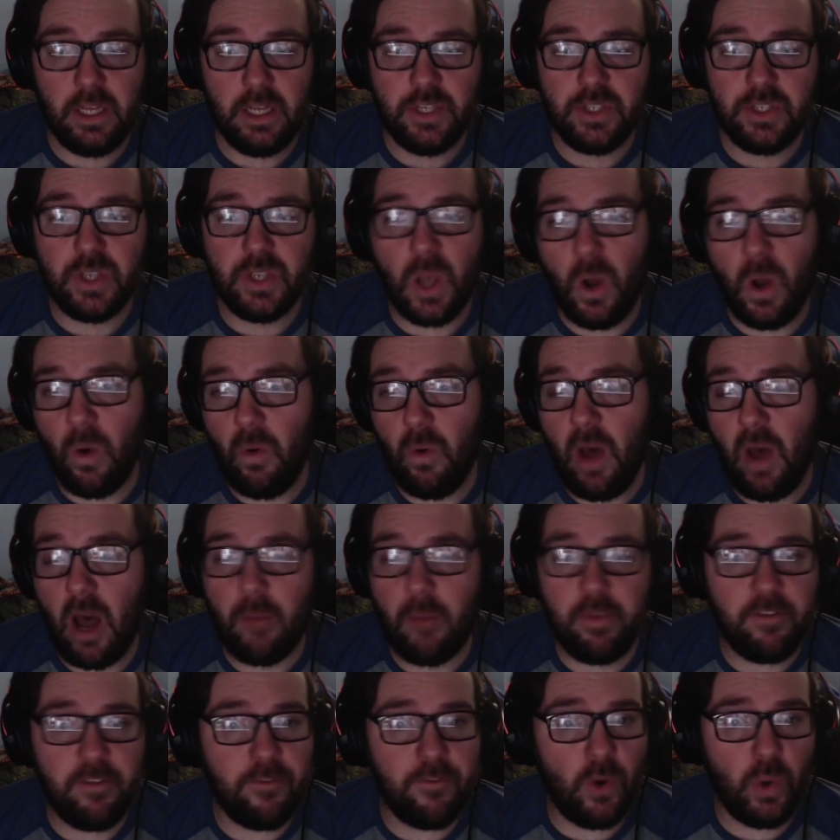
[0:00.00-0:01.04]
So I'll
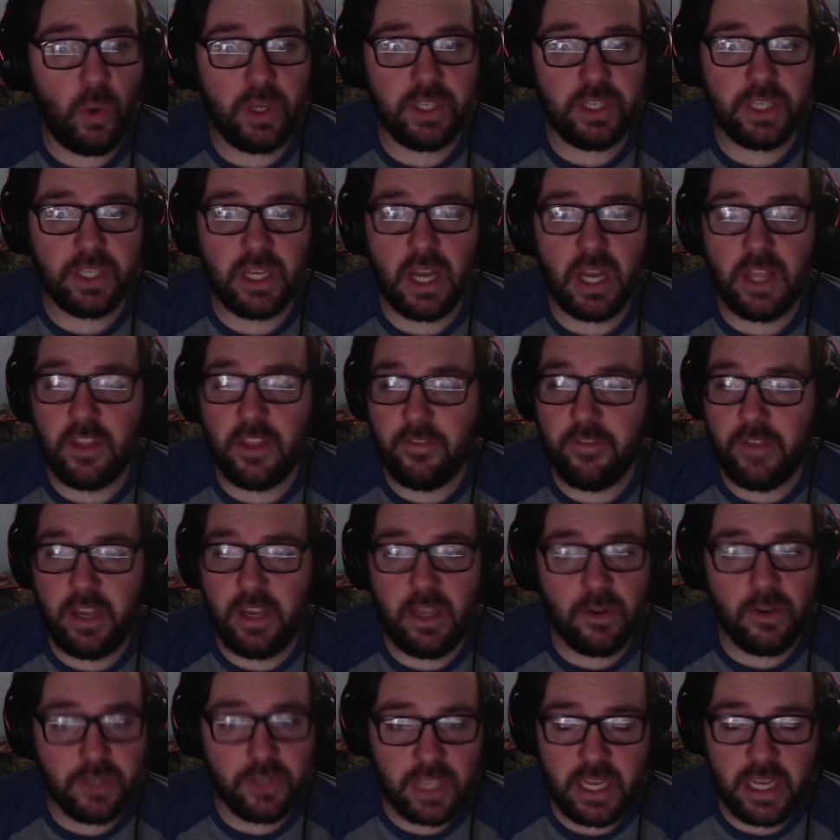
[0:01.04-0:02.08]
be focusing on the
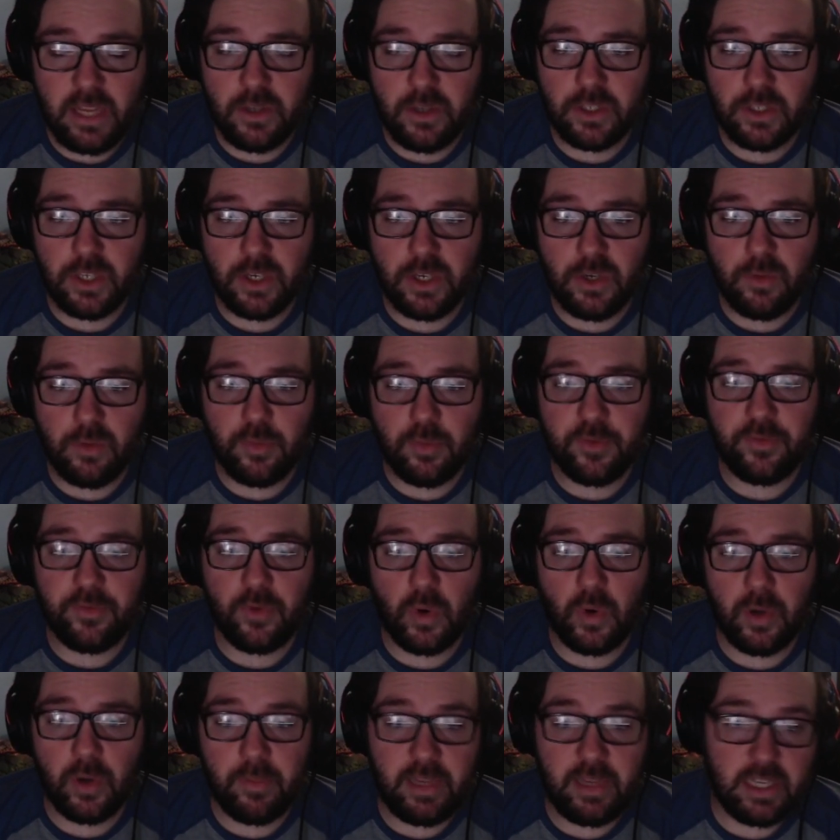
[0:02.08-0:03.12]
videos I used to do
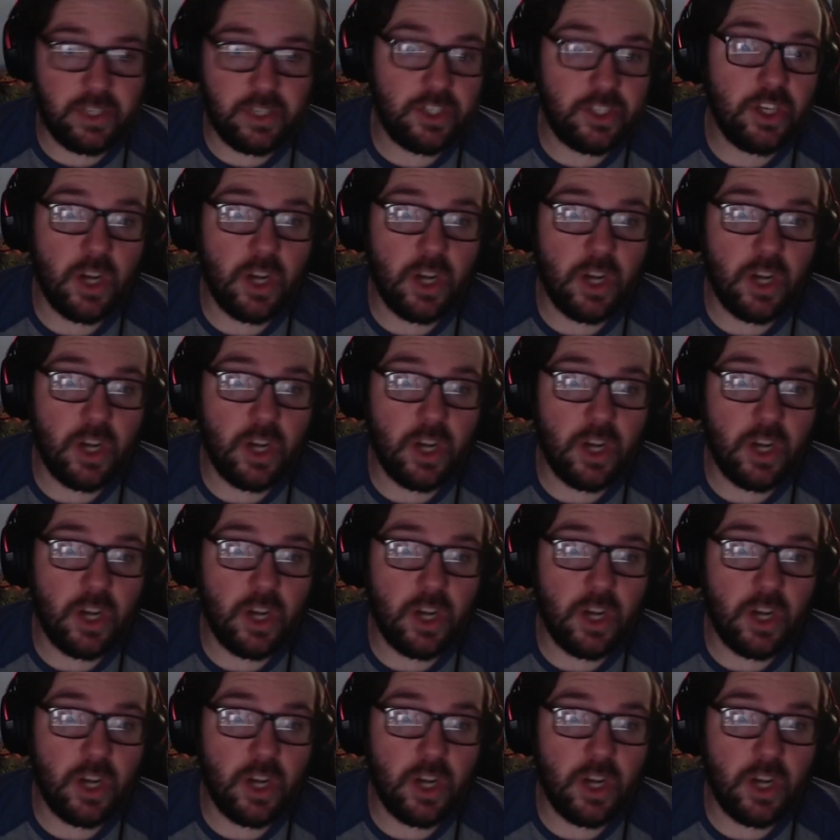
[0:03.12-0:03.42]
before because,